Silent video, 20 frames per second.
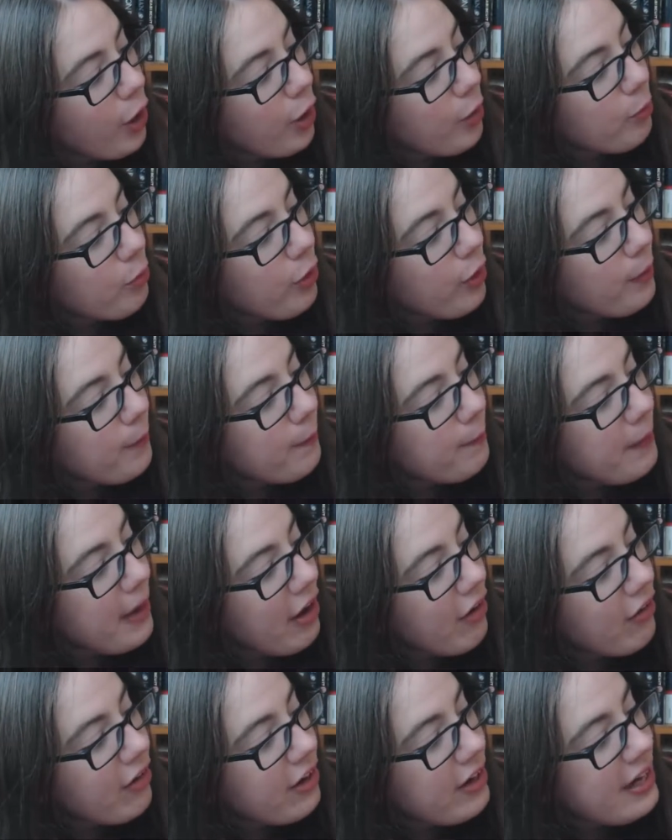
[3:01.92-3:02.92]
Barbara
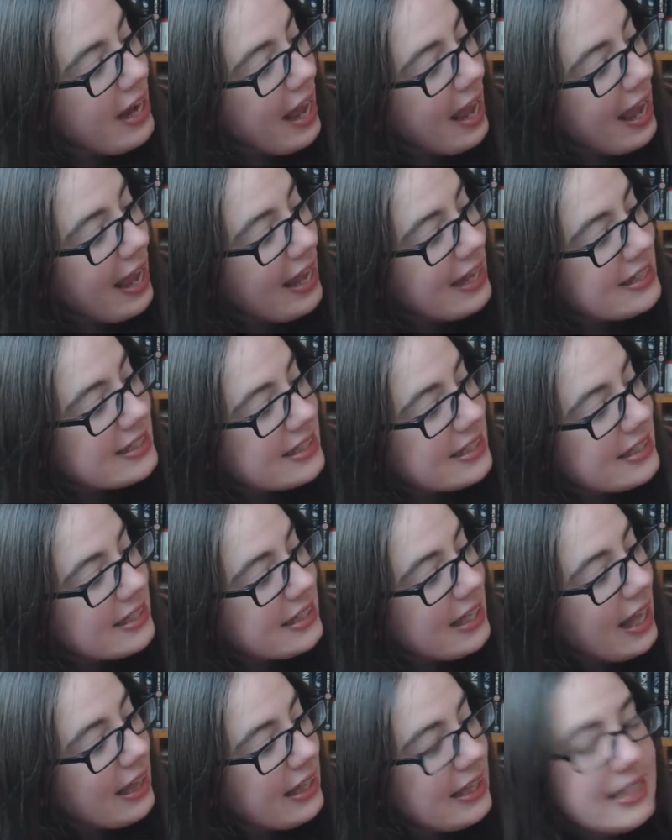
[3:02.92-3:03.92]
Barron, and
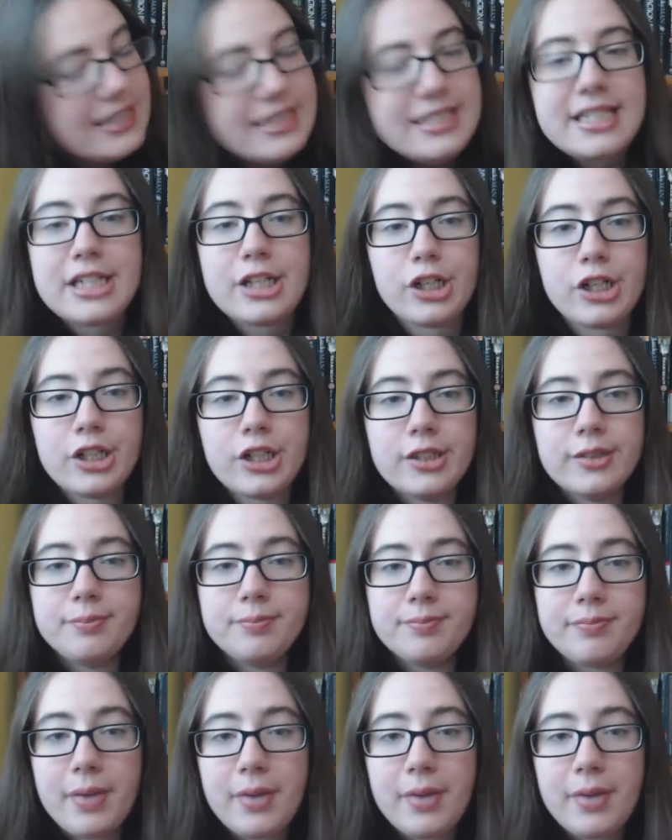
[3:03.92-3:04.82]
Kelly Tieger.